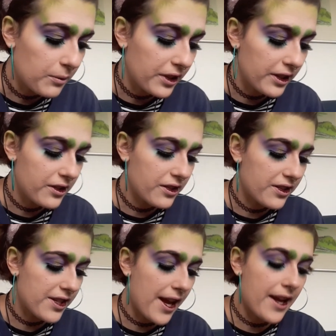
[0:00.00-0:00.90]
gonna just
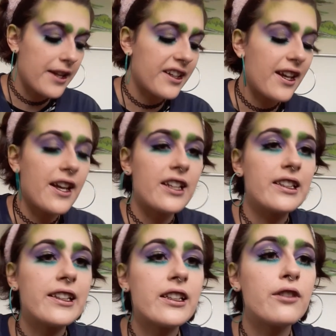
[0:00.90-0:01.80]
take a
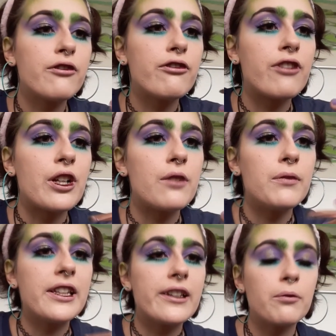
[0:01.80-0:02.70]
little firm
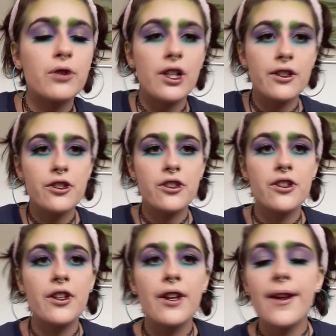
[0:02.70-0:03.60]
little brush
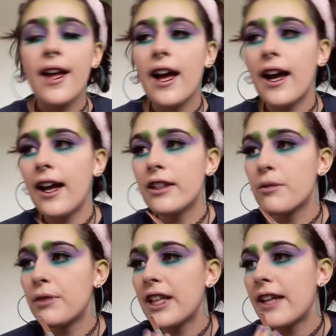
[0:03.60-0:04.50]
and
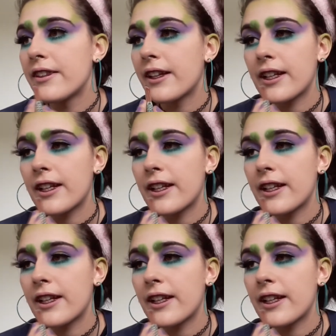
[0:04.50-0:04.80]
blend that